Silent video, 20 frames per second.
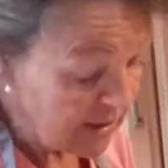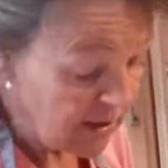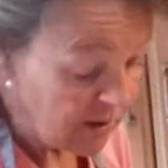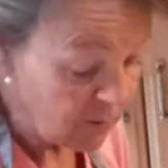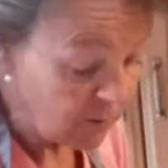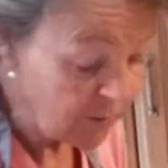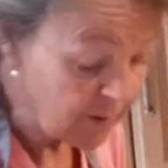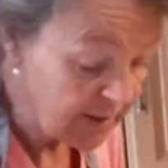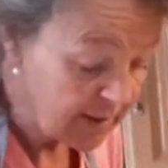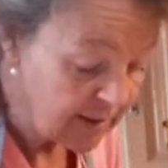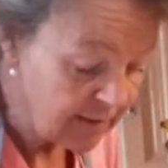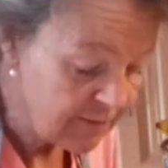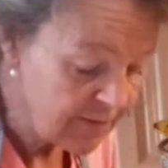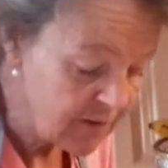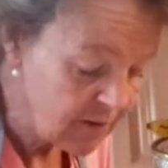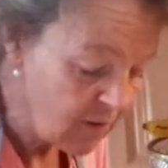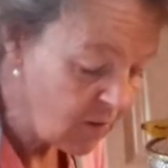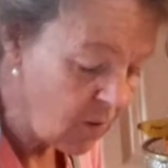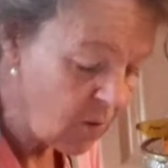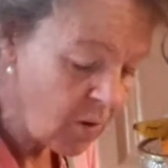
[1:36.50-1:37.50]
you, gives
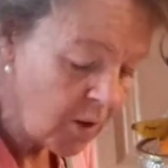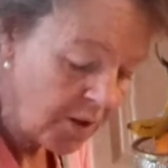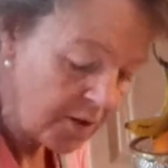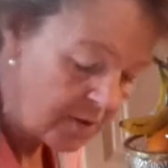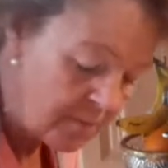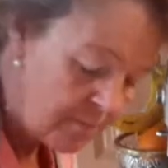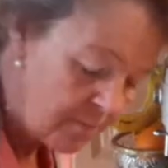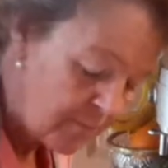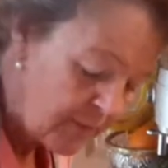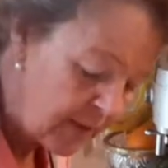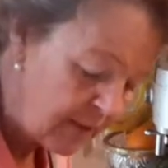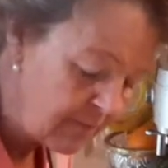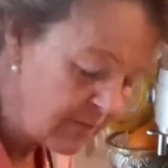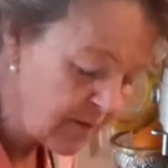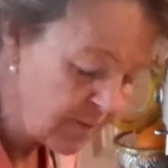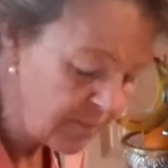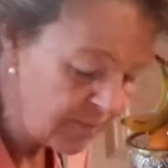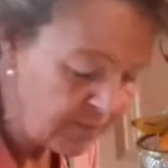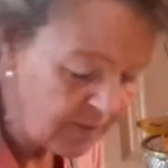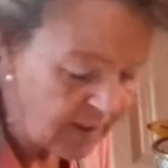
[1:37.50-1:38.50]
an
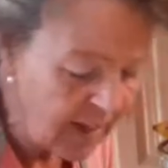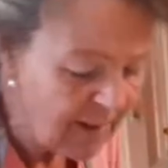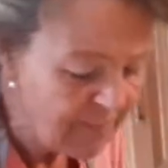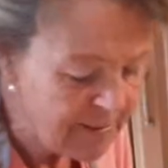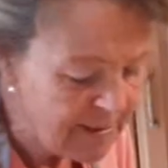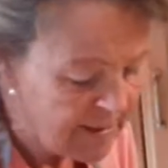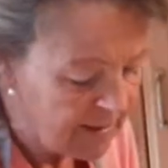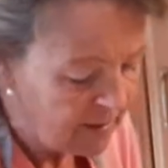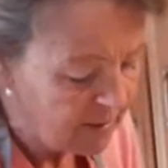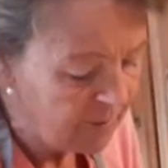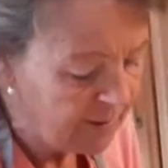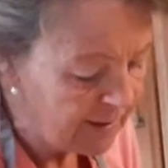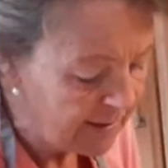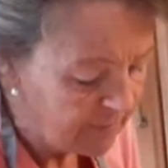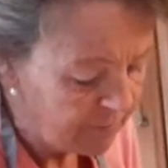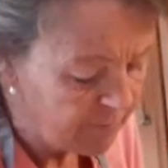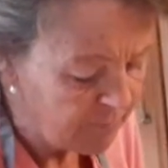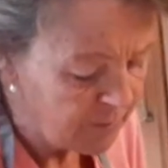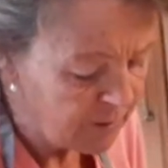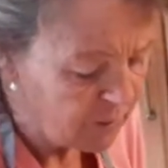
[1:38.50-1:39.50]
absolutely
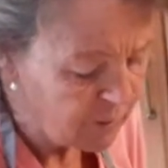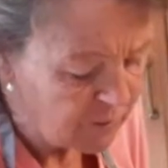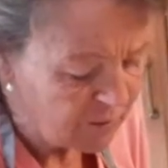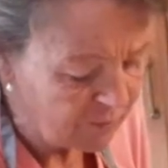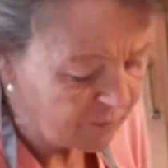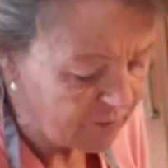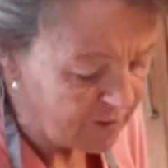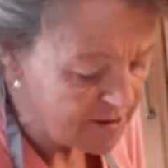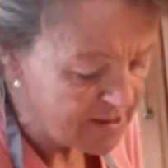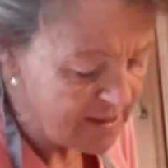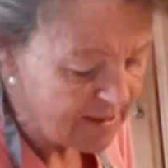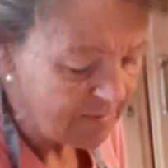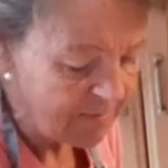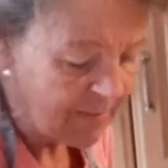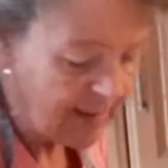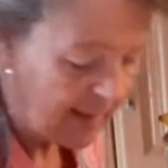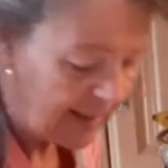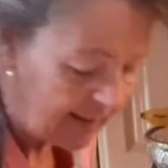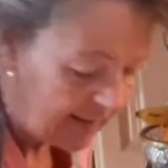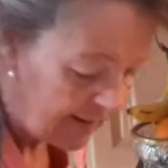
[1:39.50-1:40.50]
beautiful
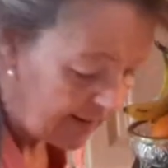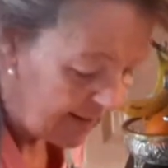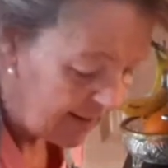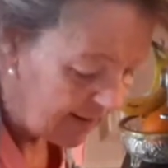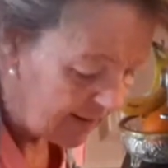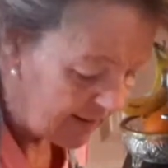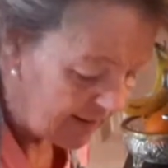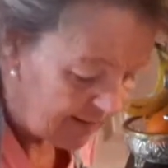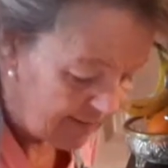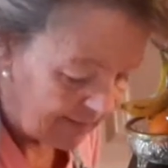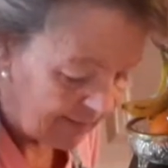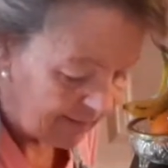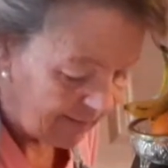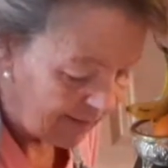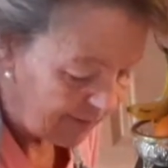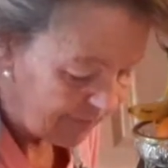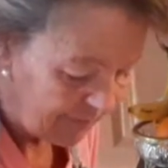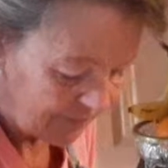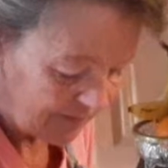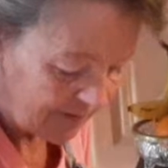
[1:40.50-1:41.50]
smell
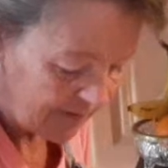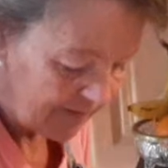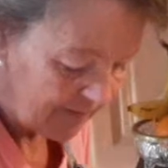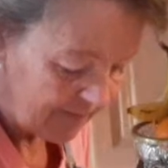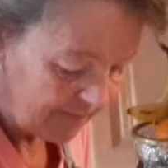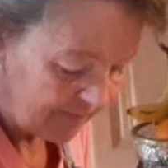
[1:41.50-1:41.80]
of it.